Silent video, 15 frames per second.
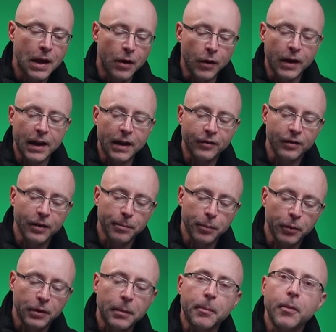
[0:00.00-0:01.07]
you can actually
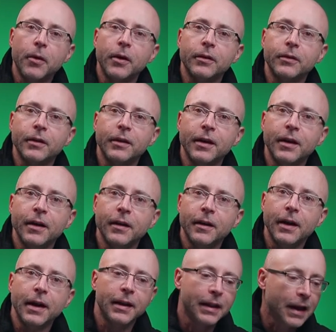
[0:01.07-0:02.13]
put the monitor
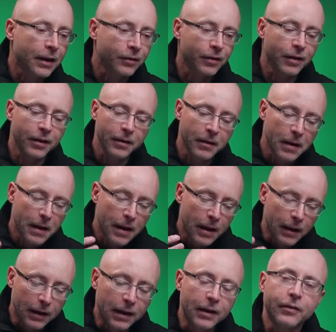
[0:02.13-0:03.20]
there and actually
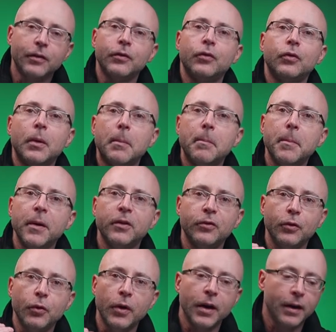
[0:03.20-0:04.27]
listen to a
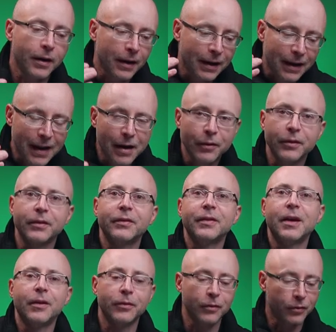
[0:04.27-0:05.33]
much greater and louder
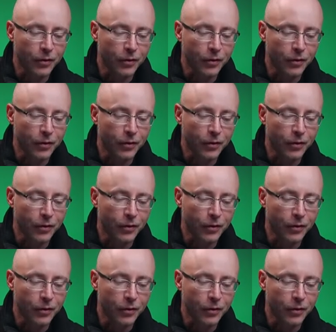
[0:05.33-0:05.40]
sound.